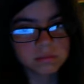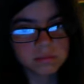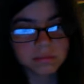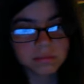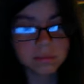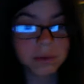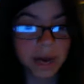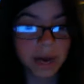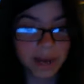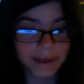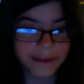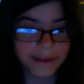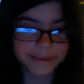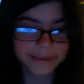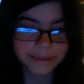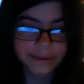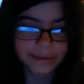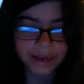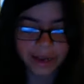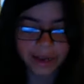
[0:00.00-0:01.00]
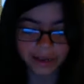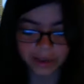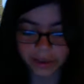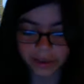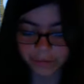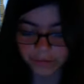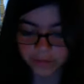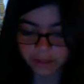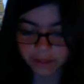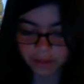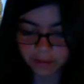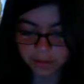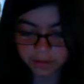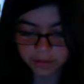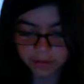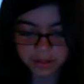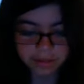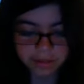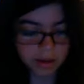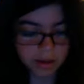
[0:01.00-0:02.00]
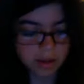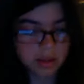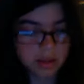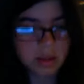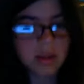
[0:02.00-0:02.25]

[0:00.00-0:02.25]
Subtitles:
by him, but he put them all